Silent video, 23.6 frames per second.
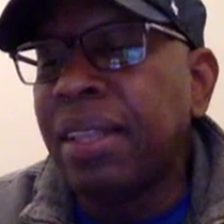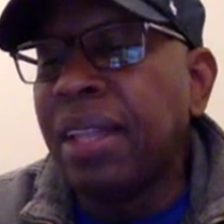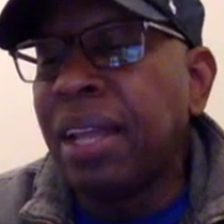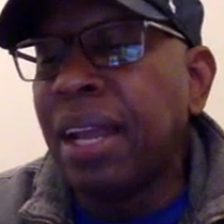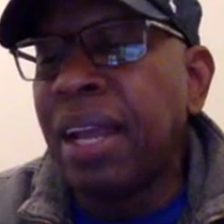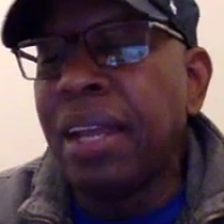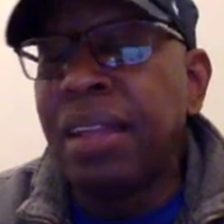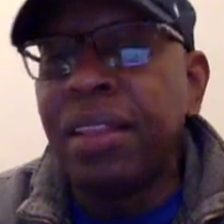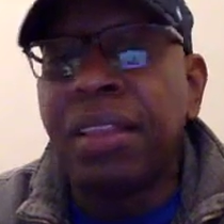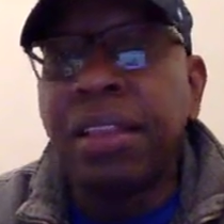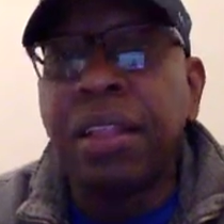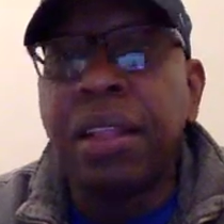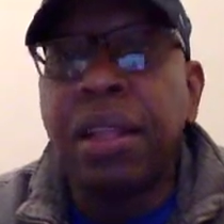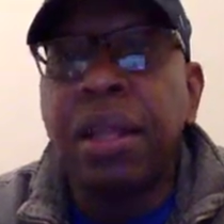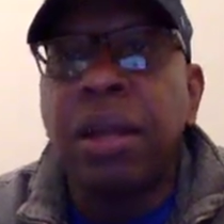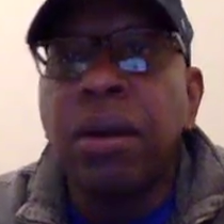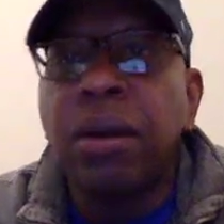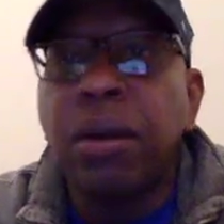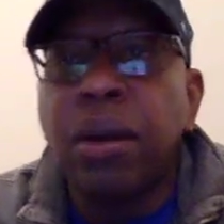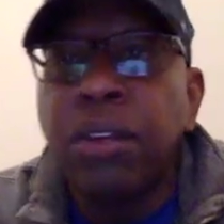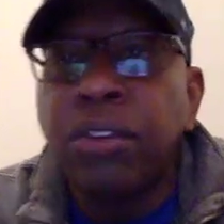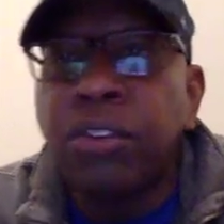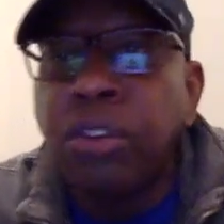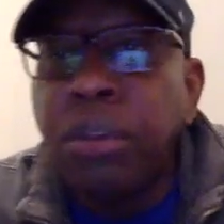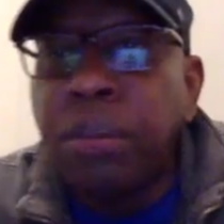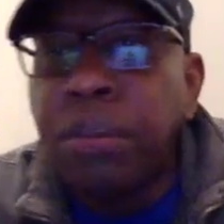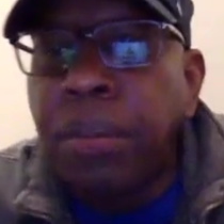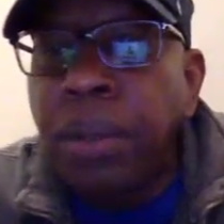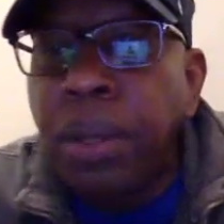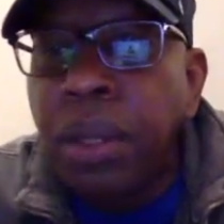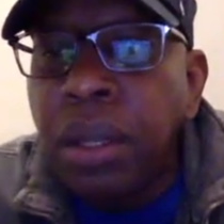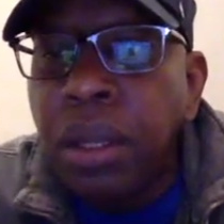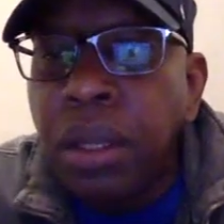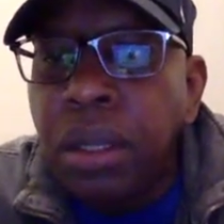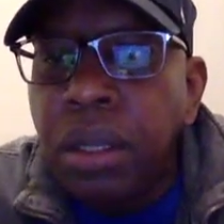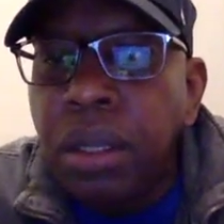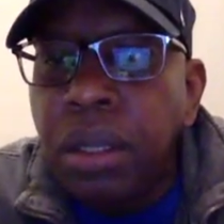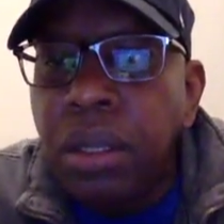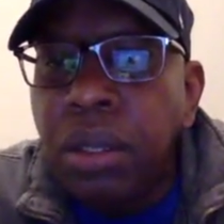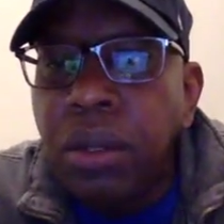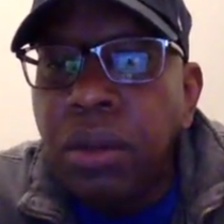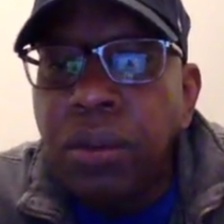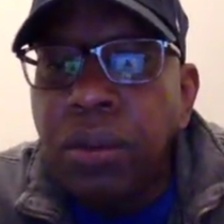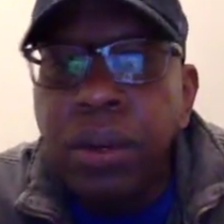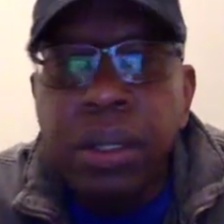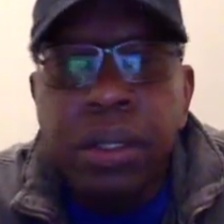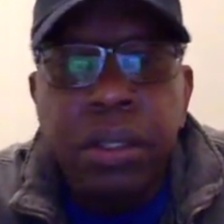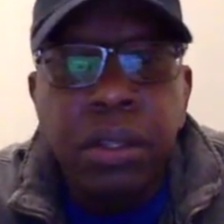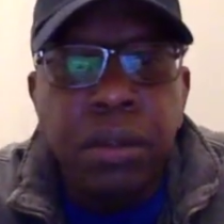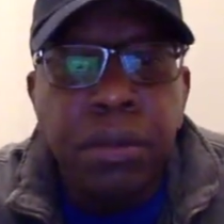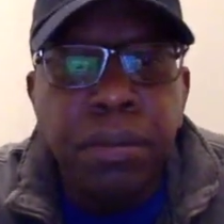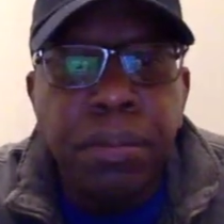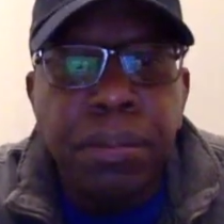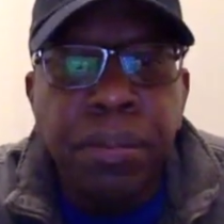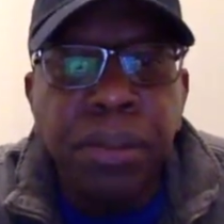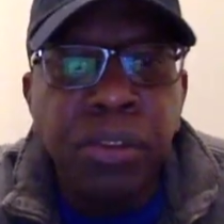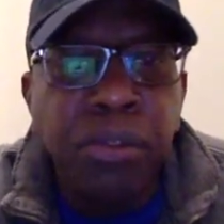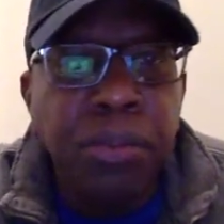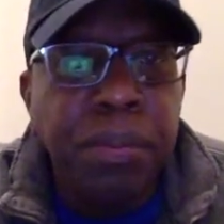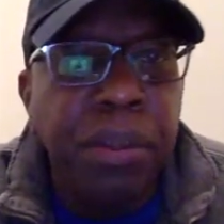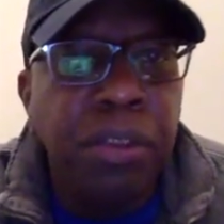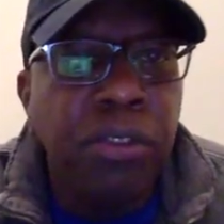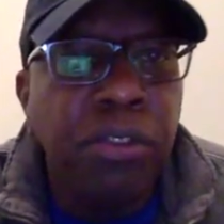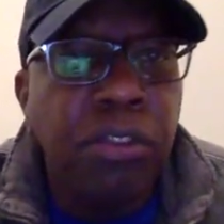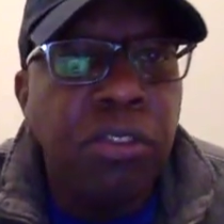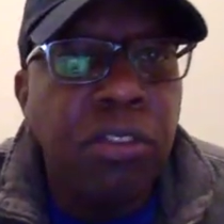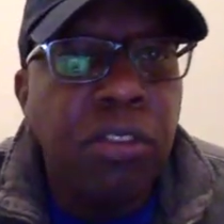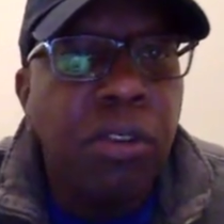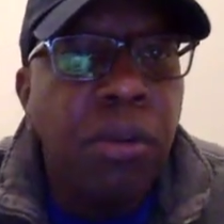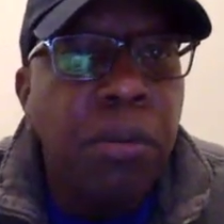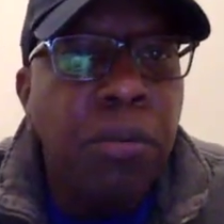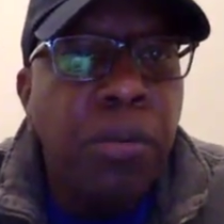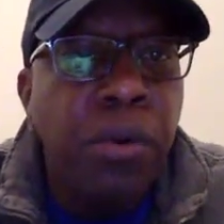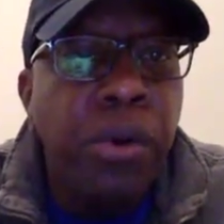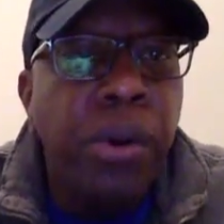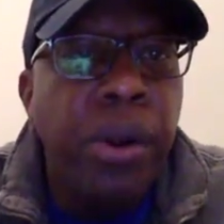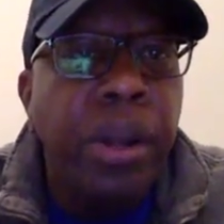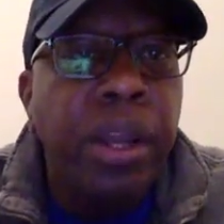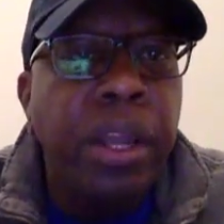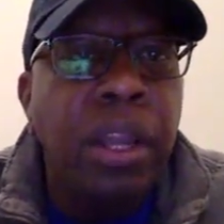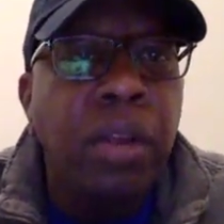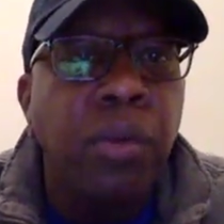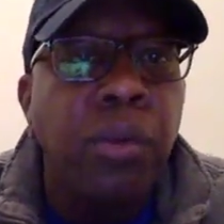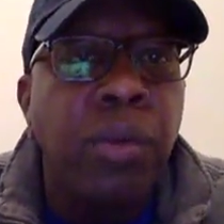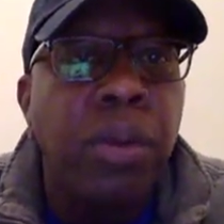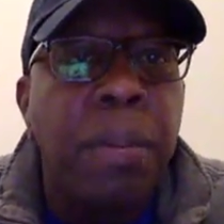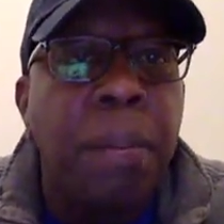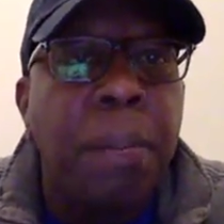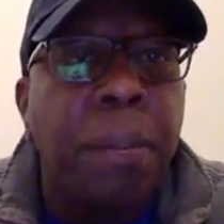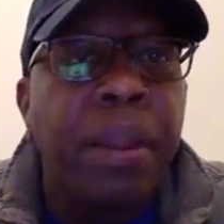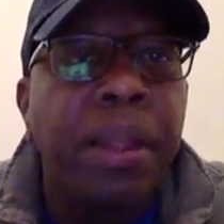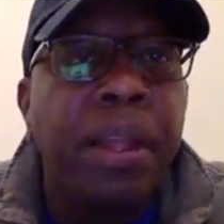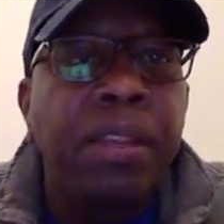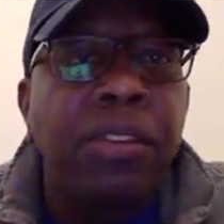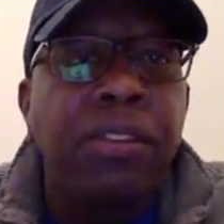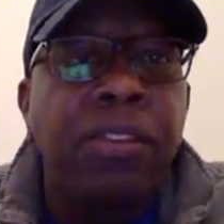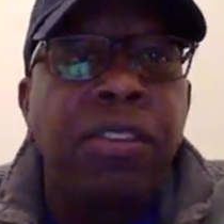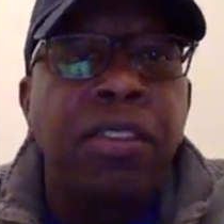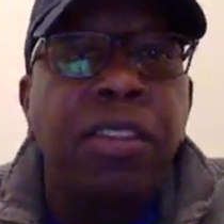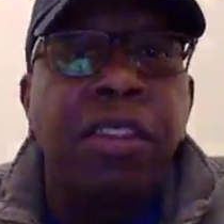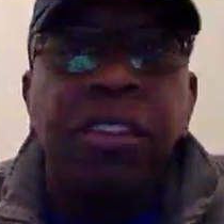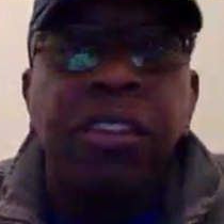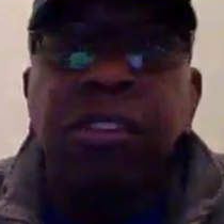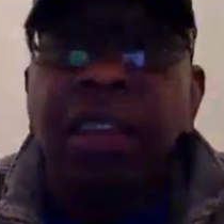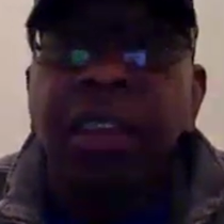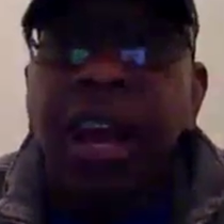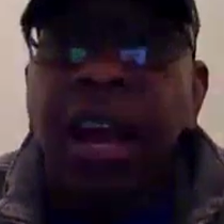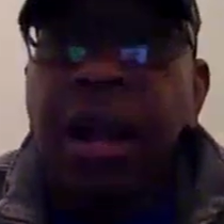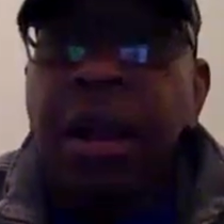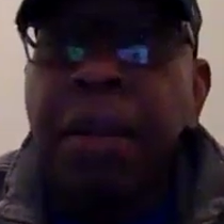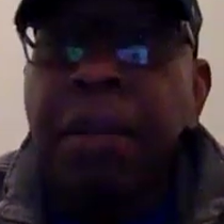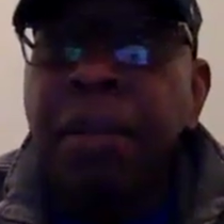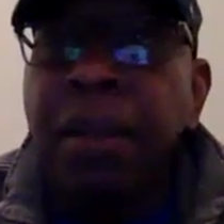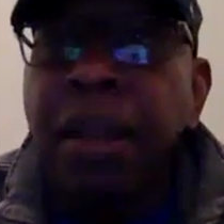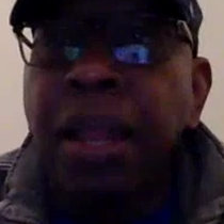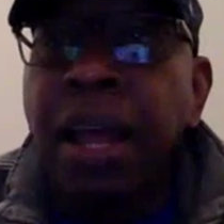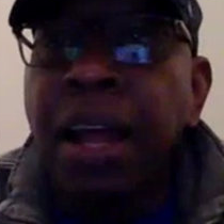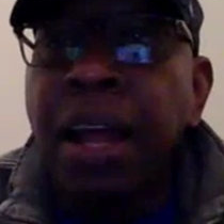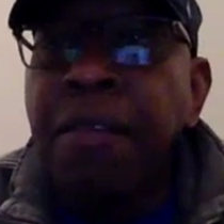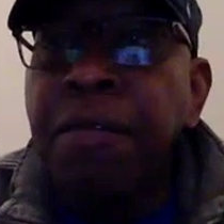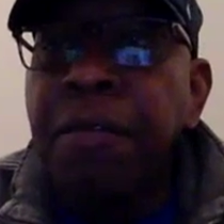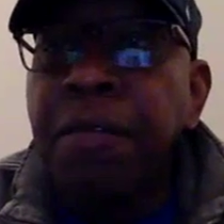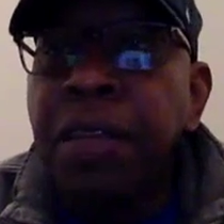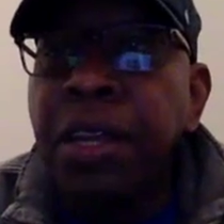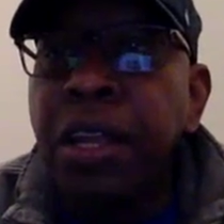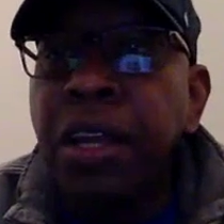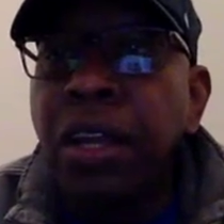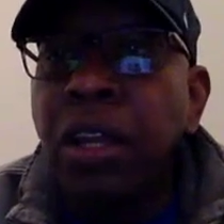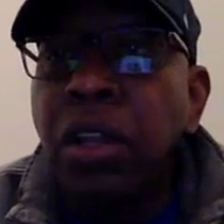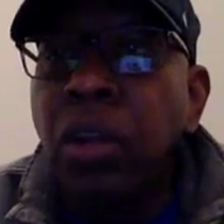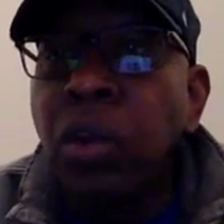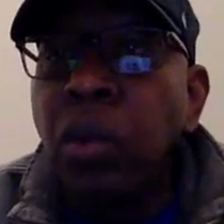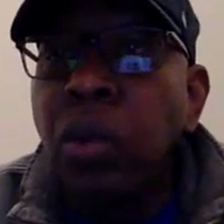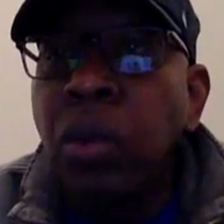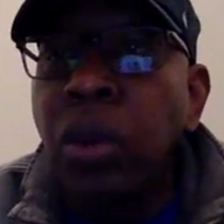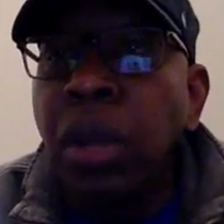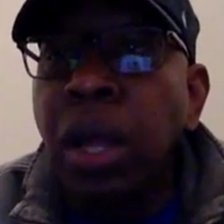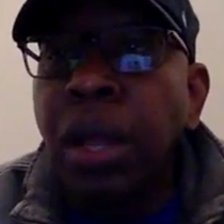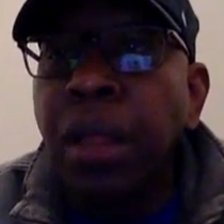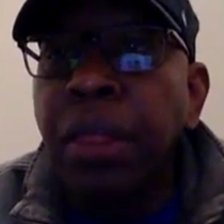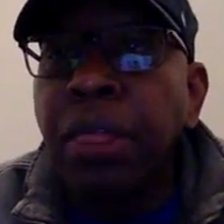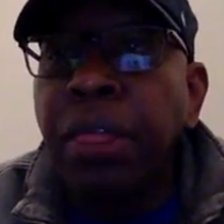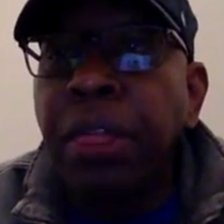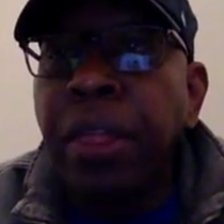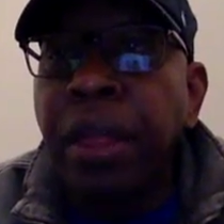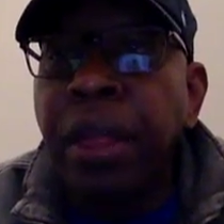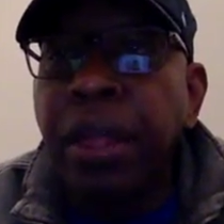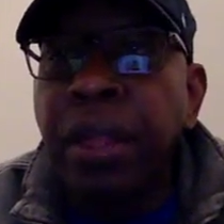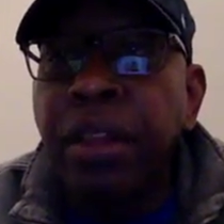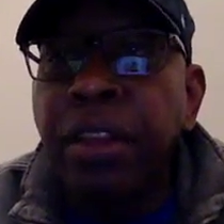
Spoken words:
think. Oh, I should. You know what? There must be somewhere I can replace this "I'm live via Lula" thing.